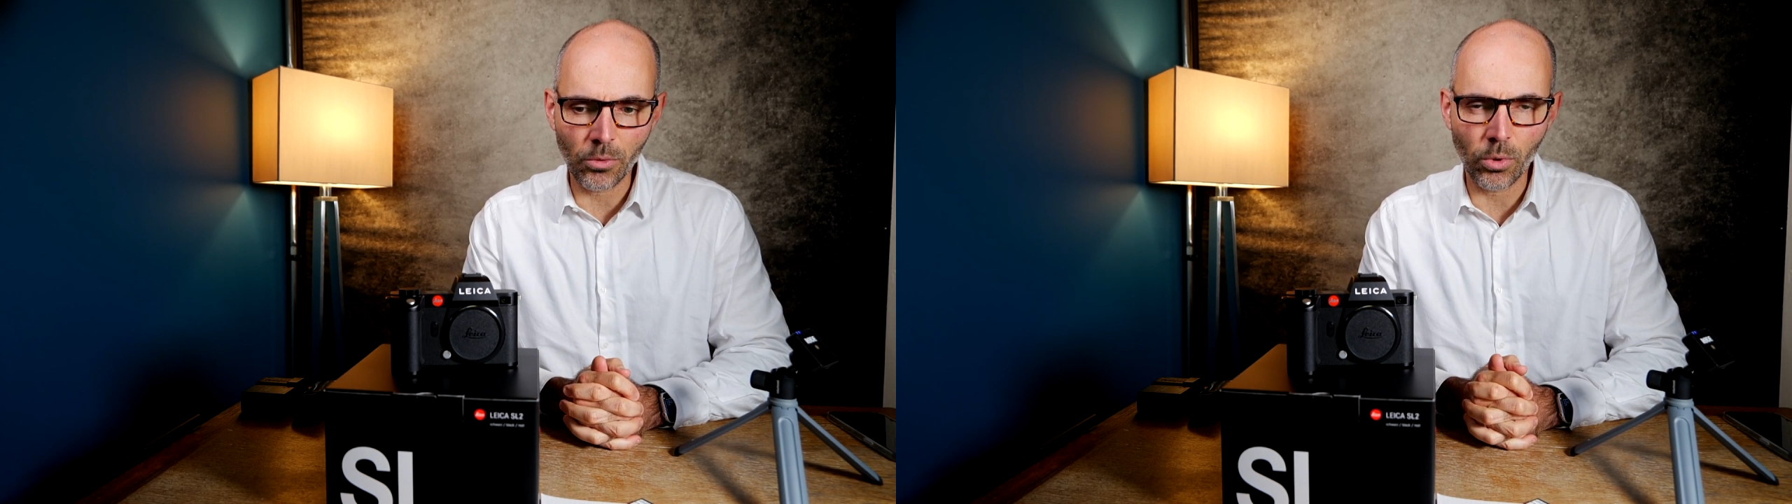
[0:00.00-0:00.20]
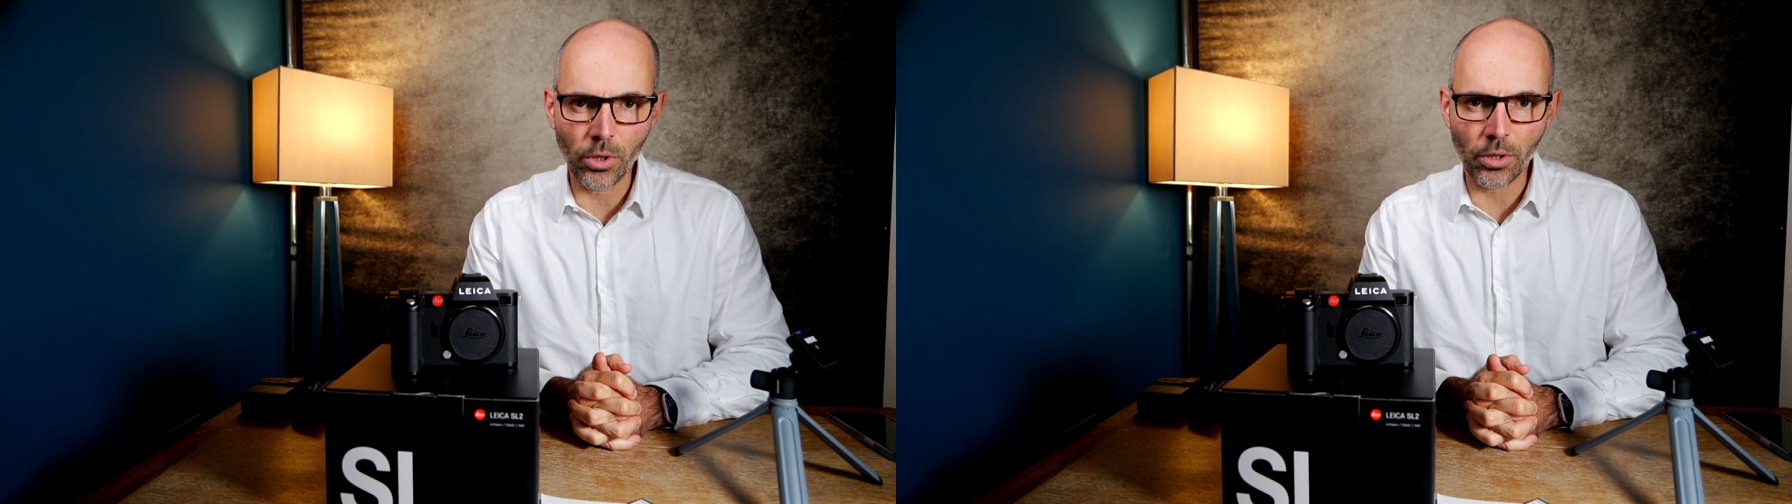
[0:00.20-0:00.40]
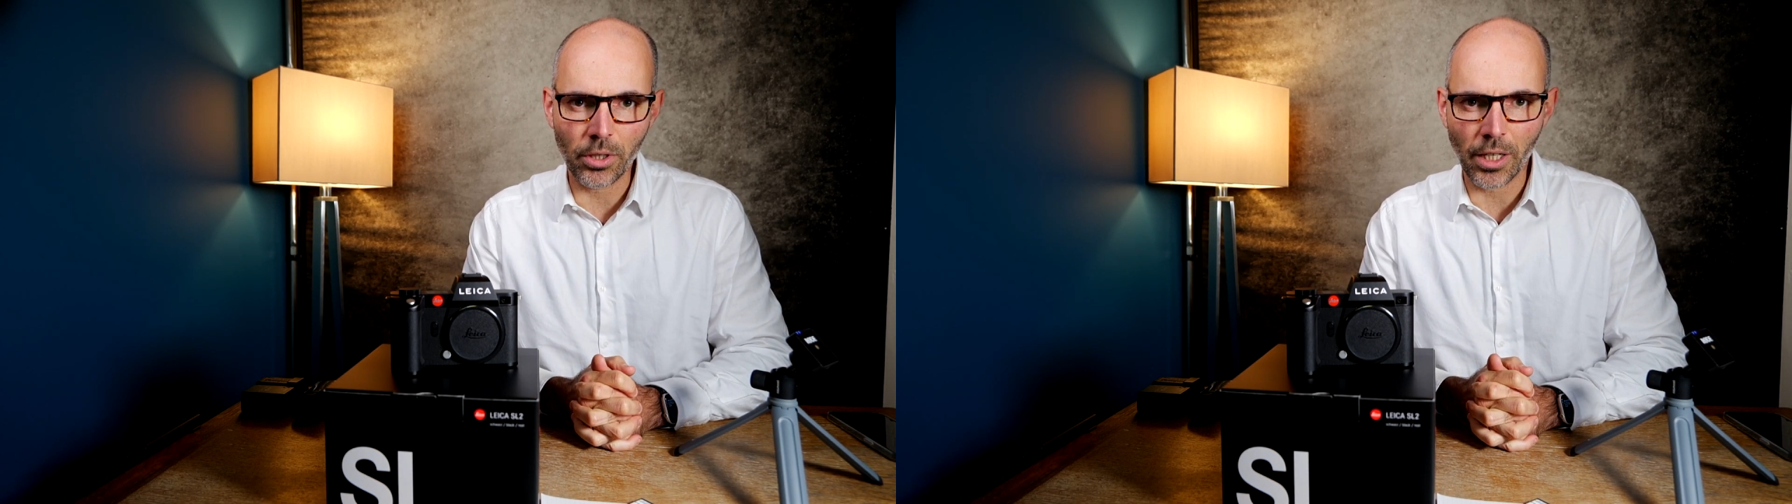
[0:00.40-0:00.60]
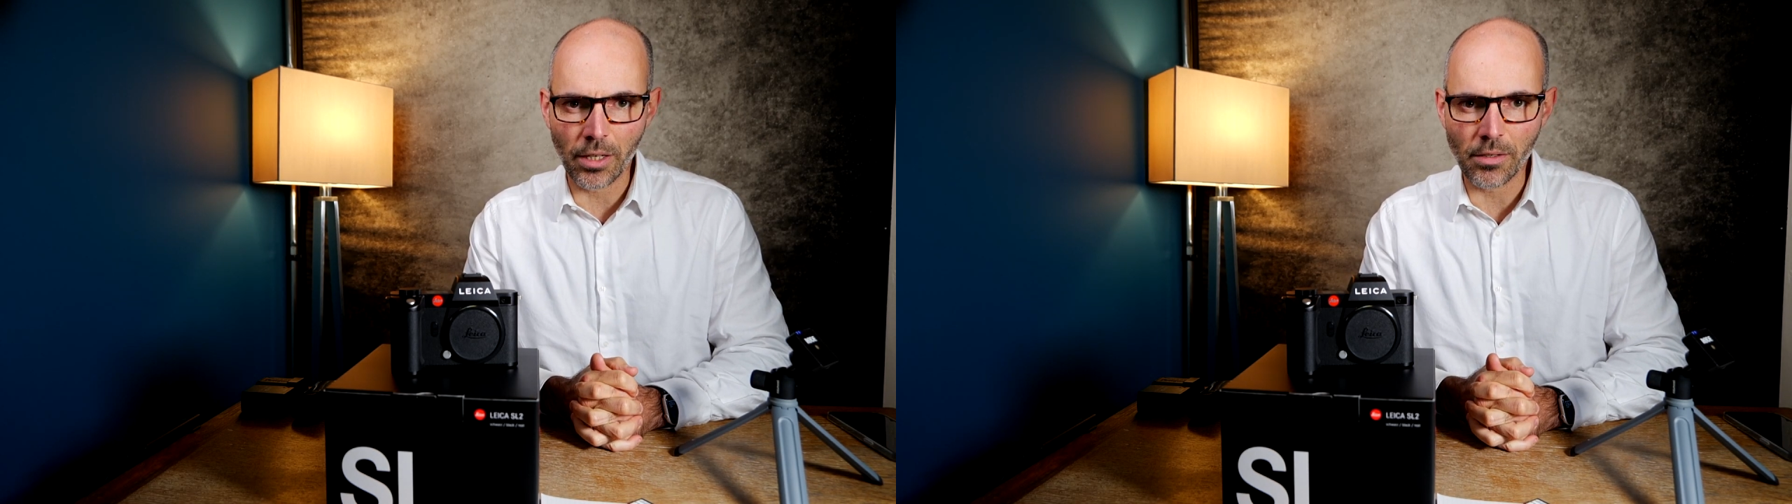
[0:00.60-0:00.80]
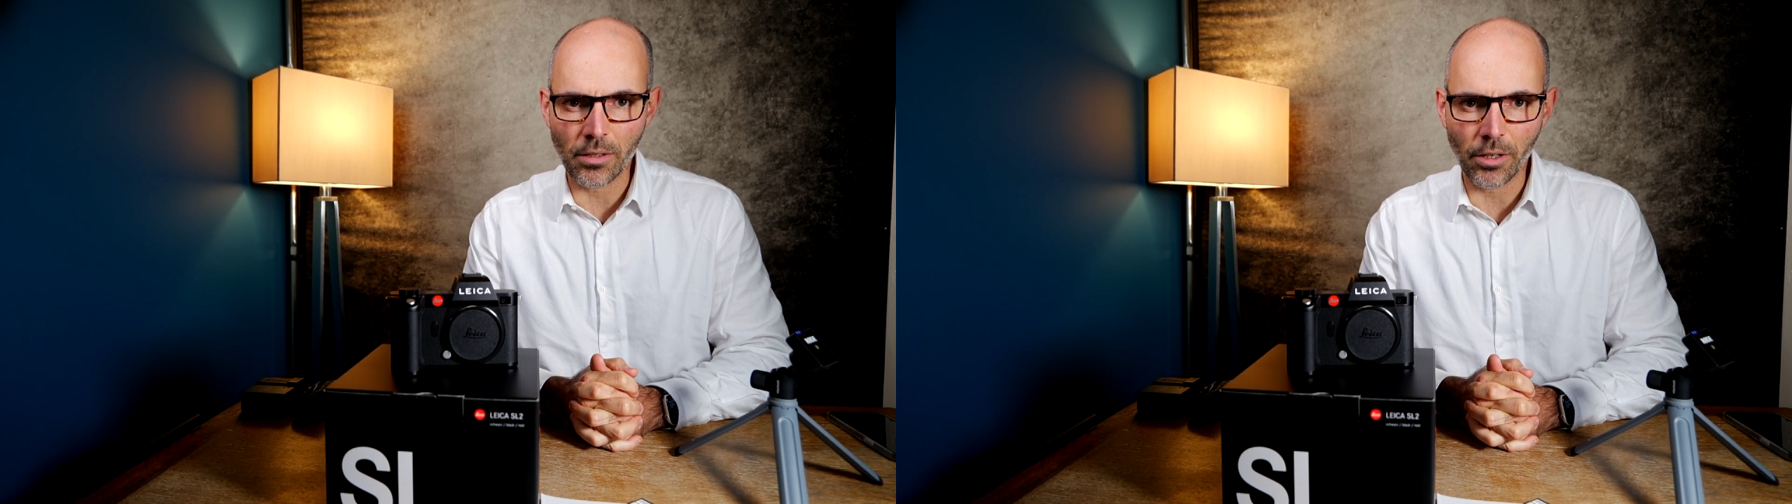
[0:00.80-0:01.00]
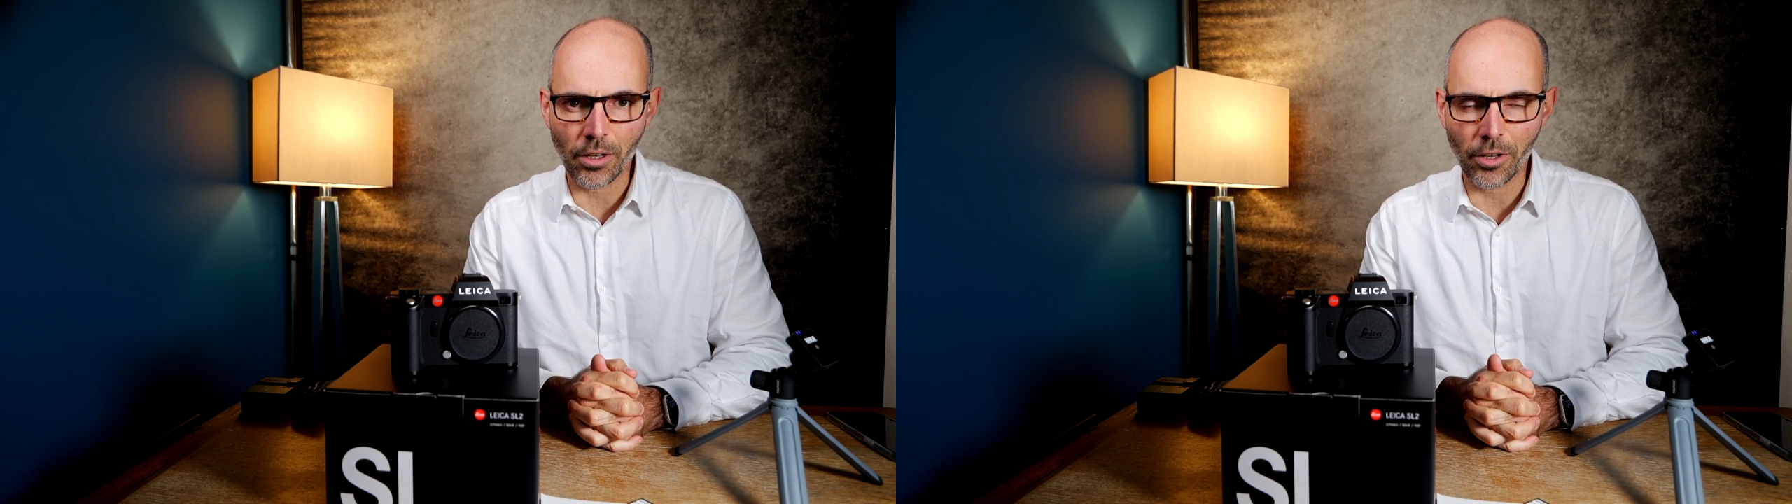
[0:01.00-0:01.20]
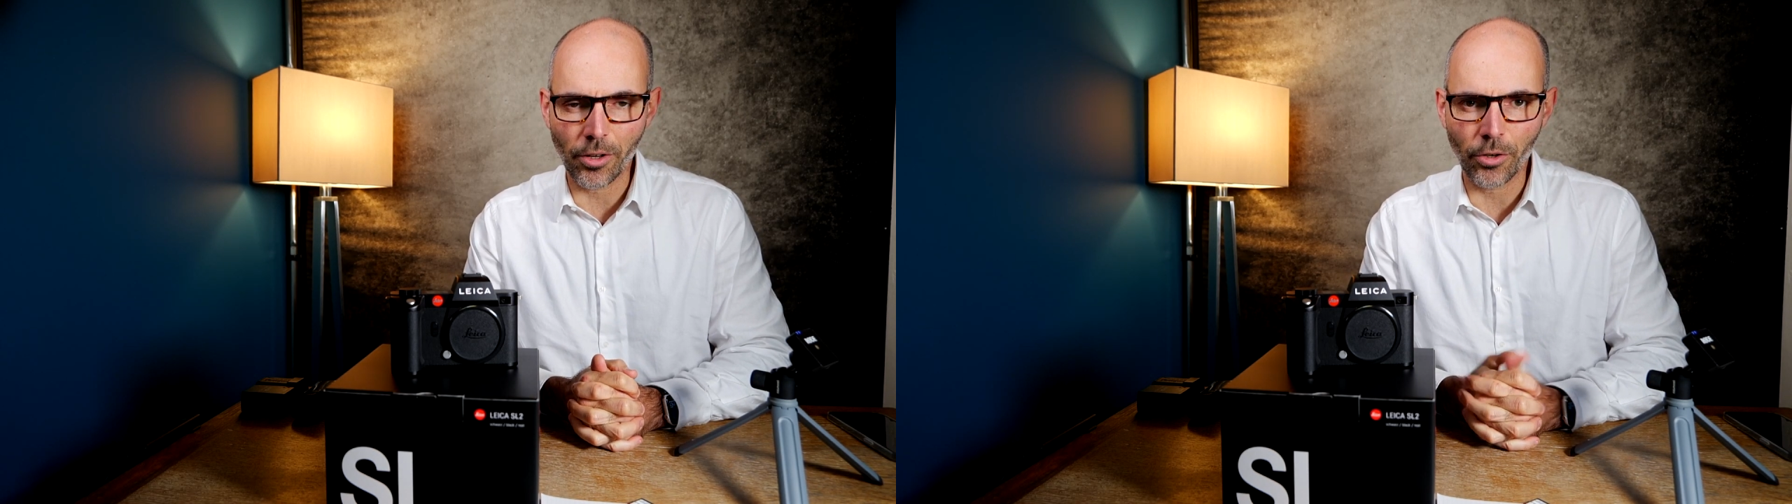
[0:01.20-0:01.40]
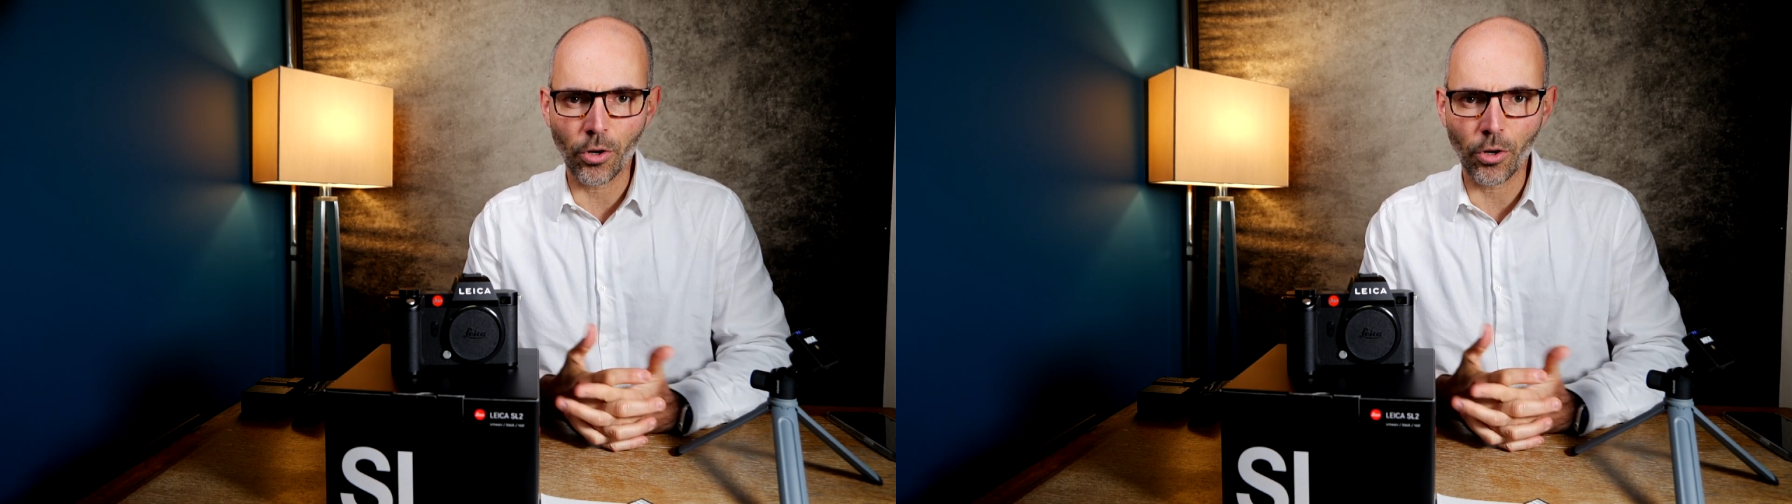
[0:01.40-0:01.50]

work as a